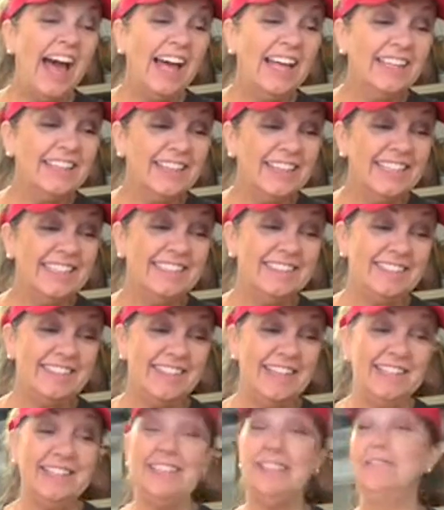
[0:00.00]
Lynn
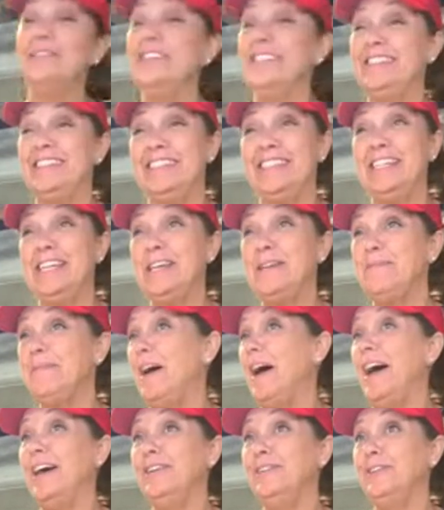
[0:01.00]
said, did we sleep?
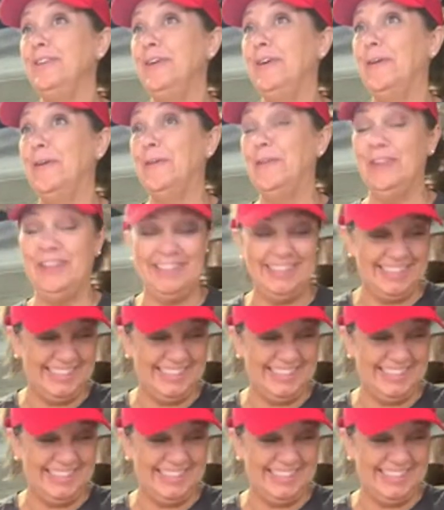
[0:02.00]
I don't know.